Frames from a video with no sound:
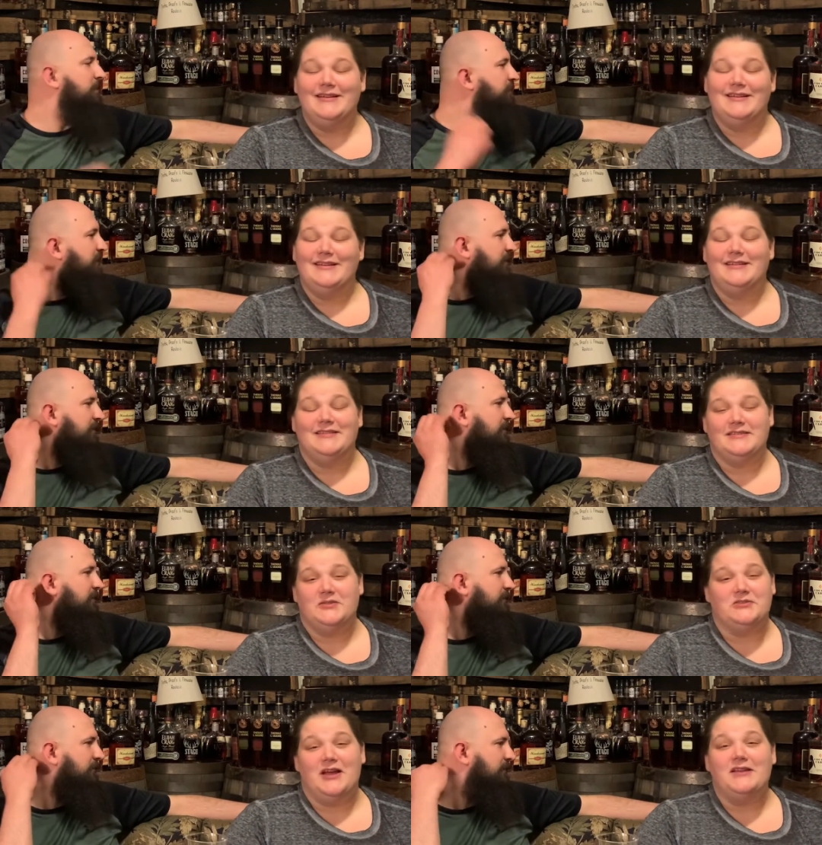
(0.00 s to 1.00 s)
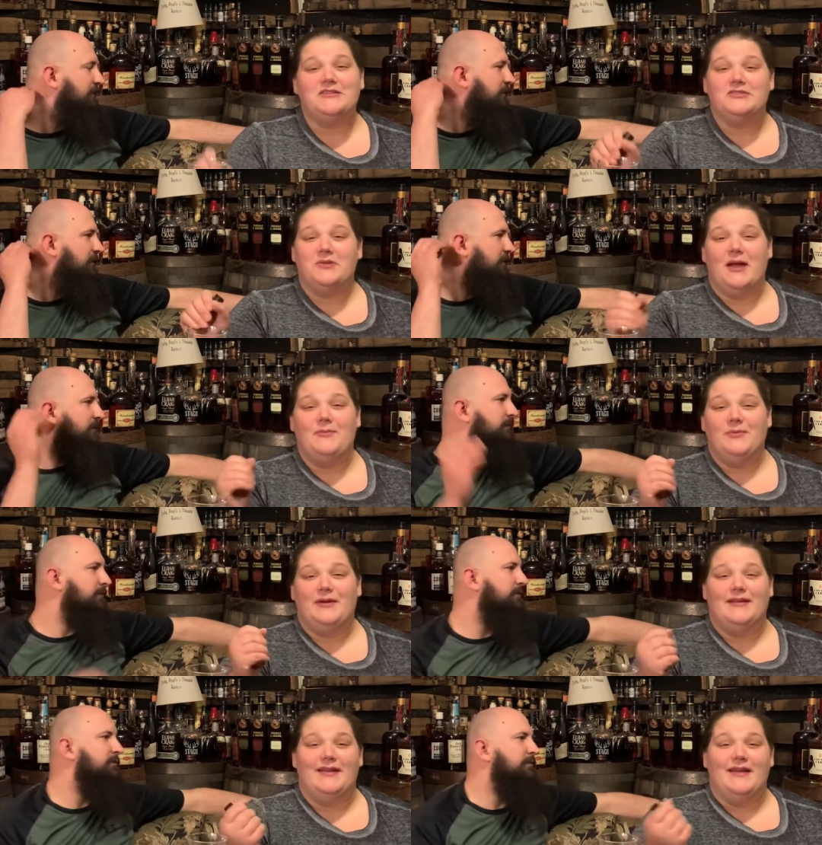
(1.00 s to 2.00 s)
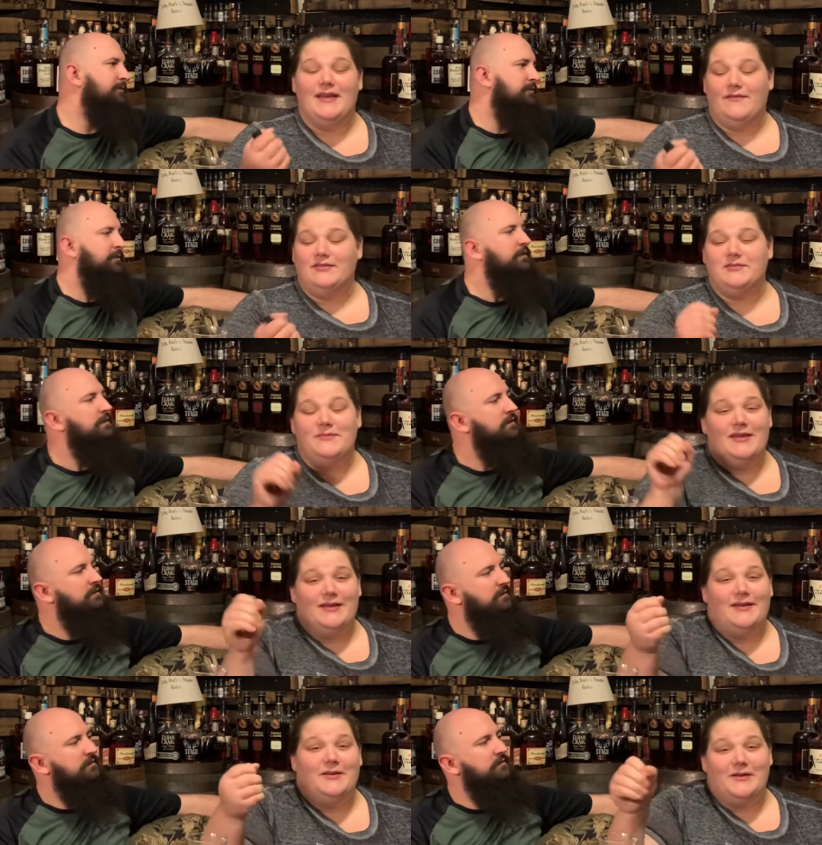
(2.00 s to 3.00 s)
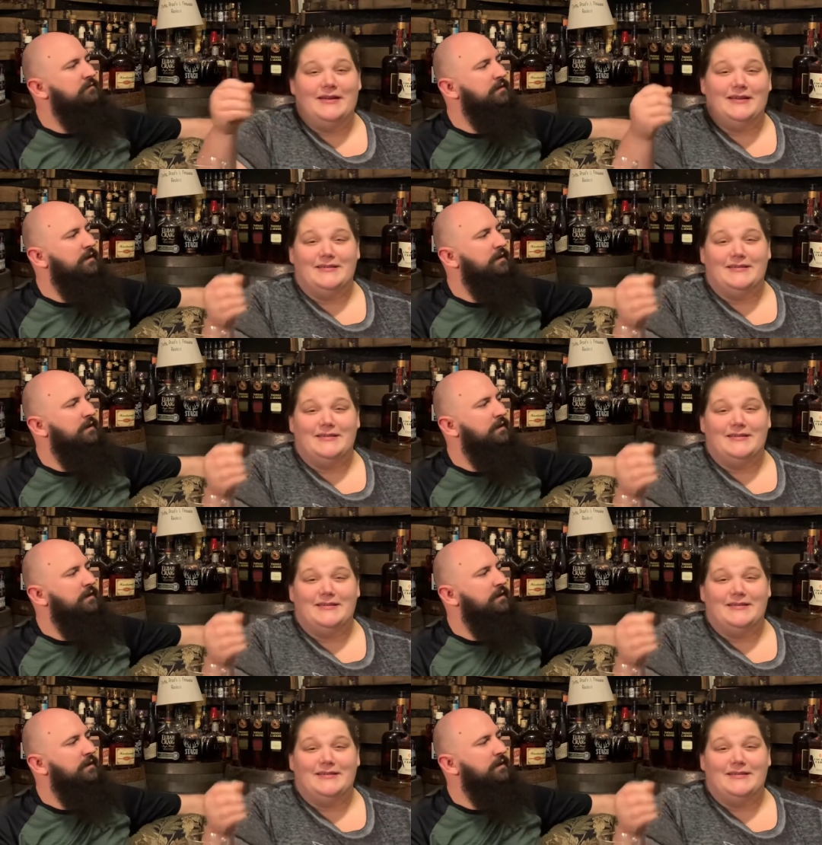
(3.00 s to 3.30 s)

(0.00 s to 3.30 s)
Speaker 1: up there. So John just grabbed one and gave it to me, and here it is. Did